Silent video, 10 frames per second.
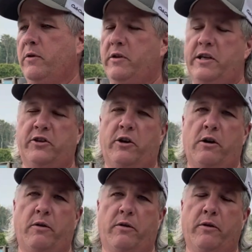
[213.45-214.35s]
These
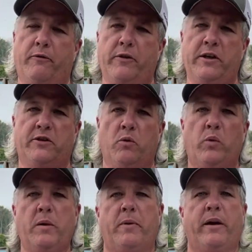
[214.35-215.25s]
are the fees that
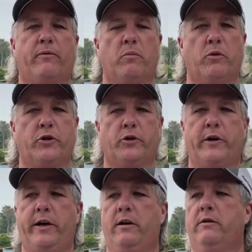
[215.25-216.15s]
we pay for
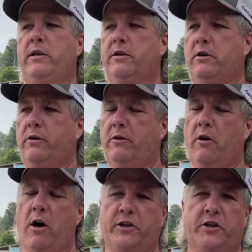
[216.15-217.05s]
butchering. These are the
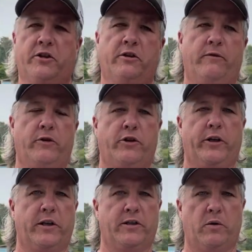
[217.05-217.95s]
costs of the
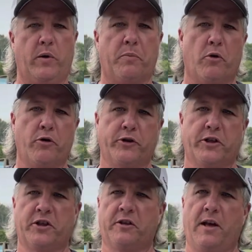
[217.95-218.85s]
chickens that we
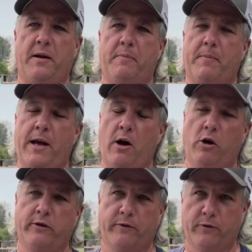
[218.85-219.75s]
purchased. That it may
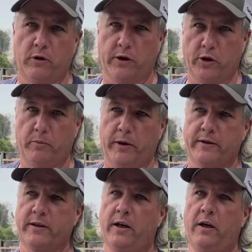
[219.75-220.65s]
all differ a little
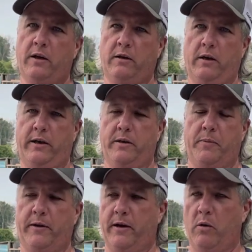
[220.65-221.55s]
bit
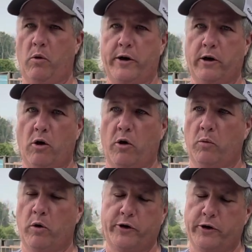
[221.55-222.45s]
depending on where you're going and
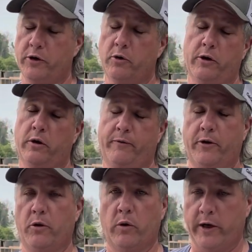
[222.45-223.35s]
what you're doing, or if
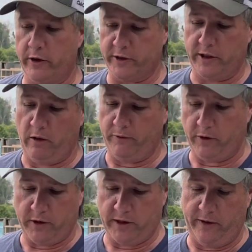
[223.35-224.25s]
you're doing it yourself, you
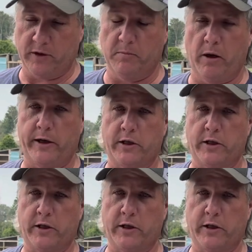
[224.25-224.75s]
can save some money.